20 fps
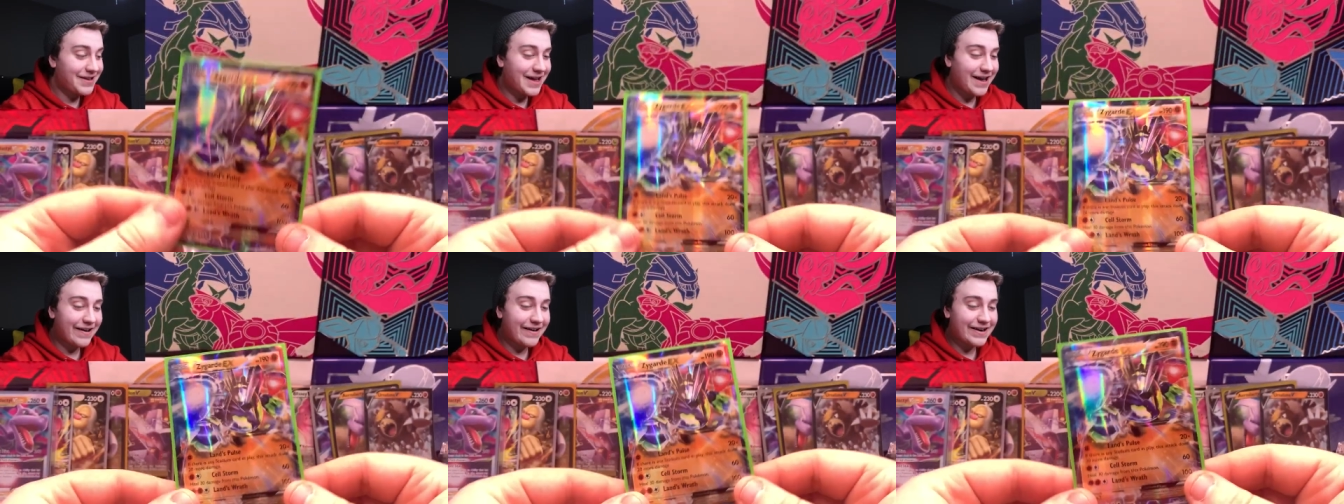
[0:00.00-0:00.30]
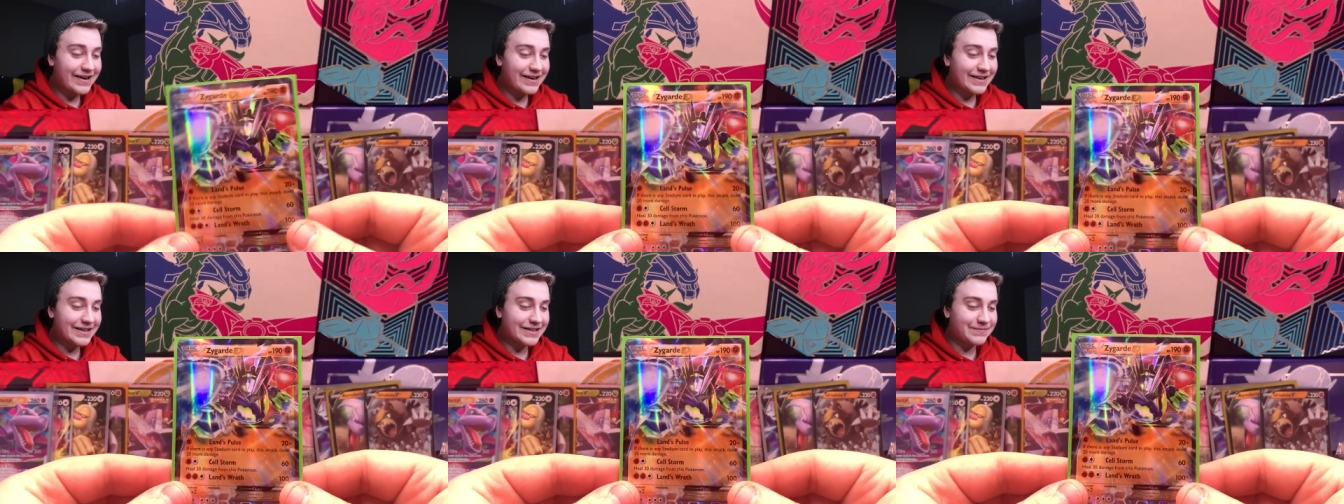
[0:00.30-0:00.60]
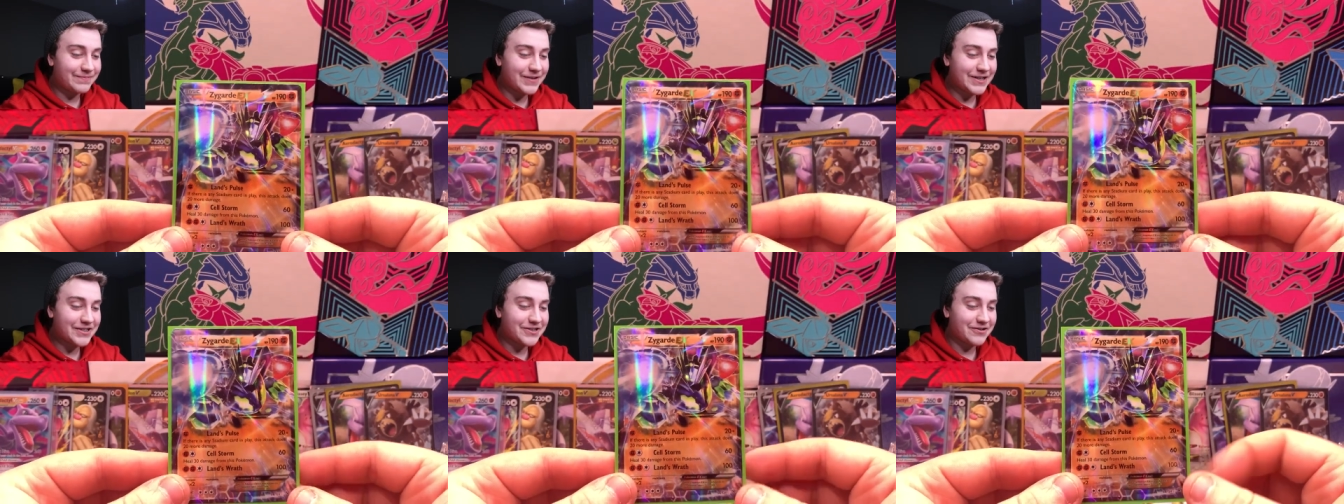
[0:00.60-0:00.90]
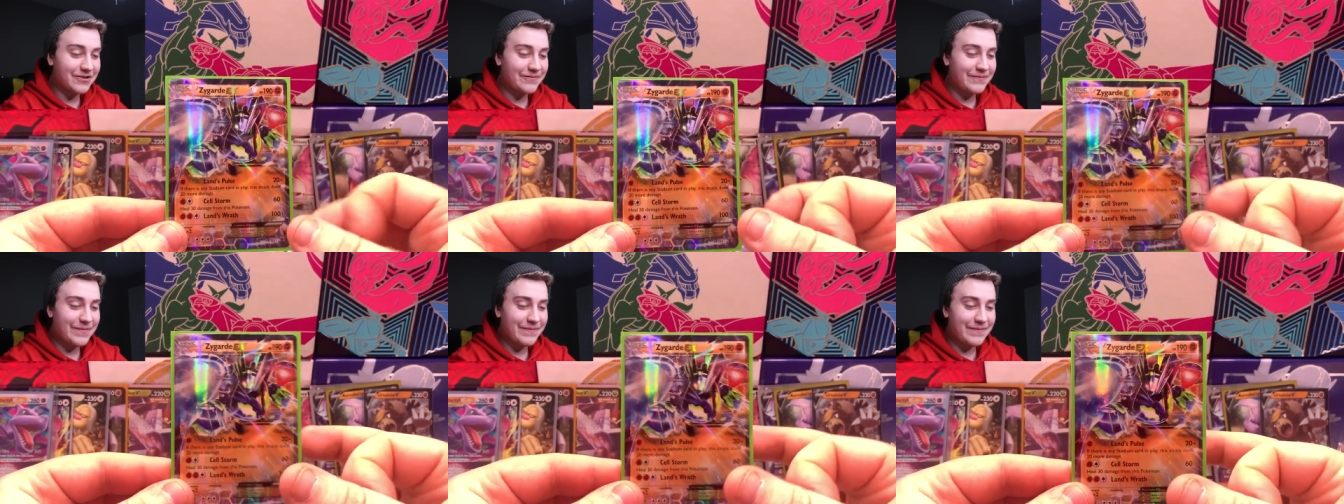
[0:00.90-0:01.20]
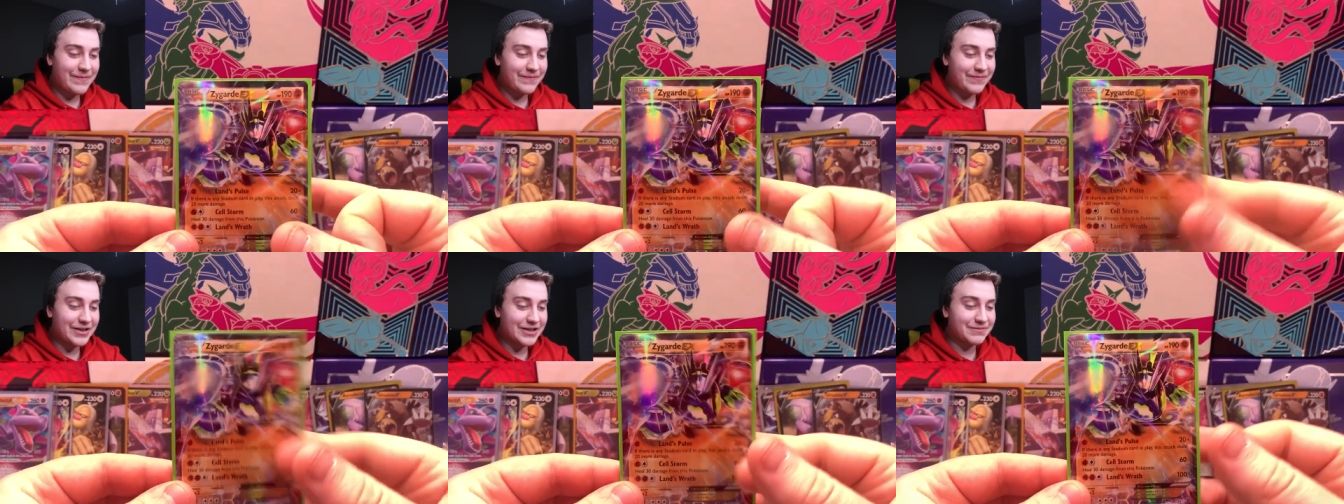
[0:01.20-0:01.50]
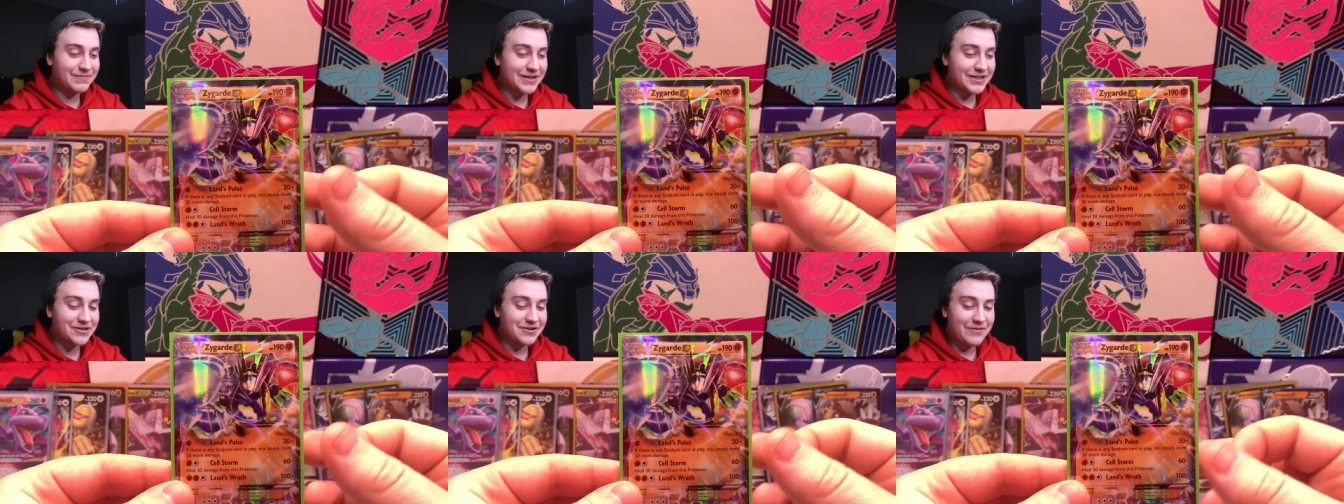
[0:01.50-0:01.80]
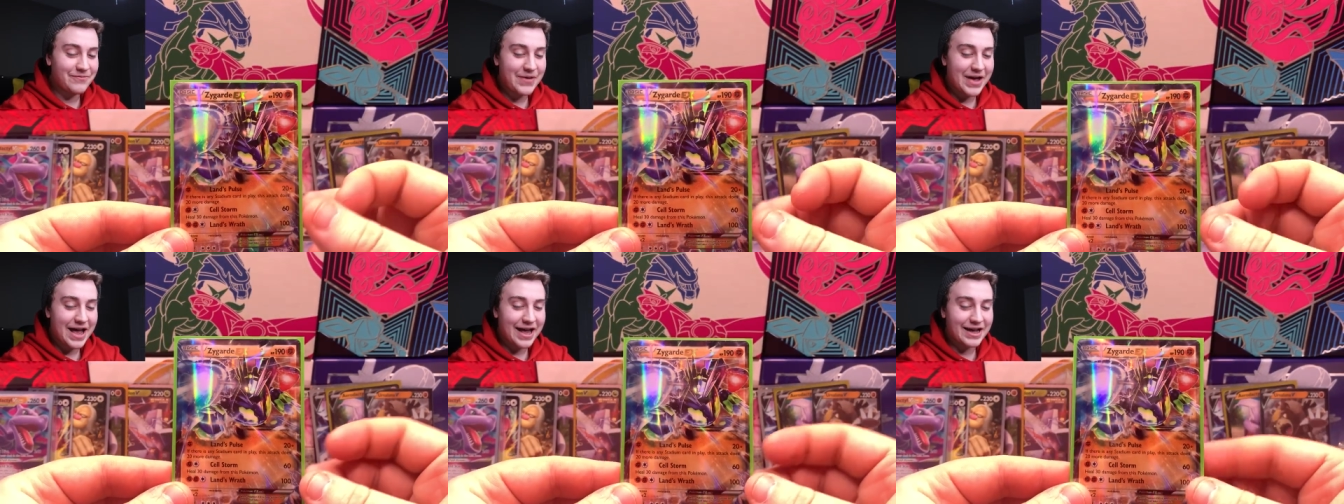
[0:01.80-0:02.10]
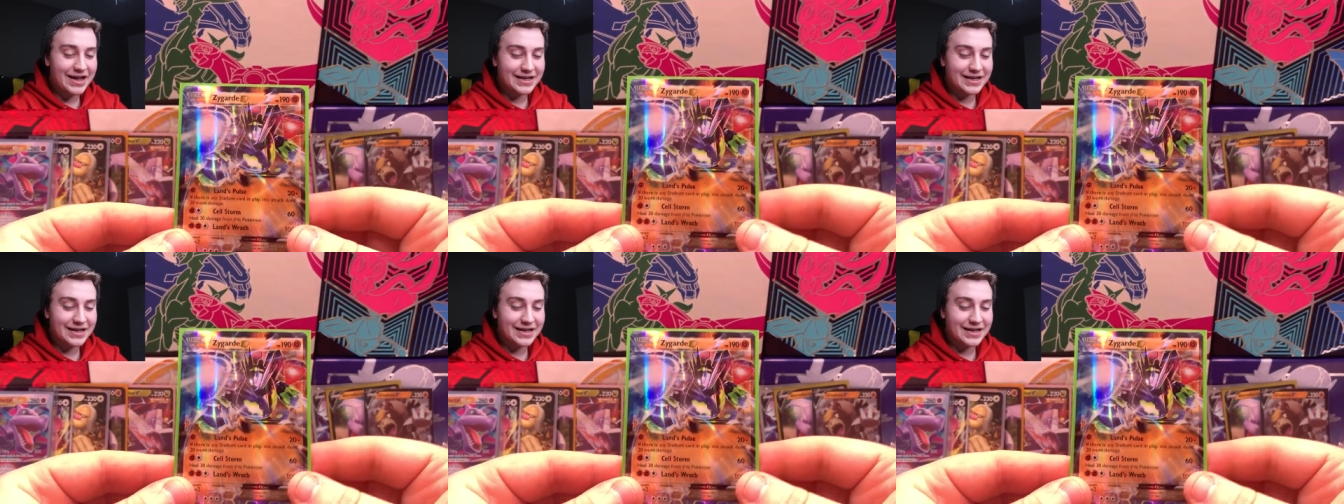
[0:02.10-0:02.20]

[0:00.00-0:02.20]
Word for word: we got it in this mystery, this mystery bag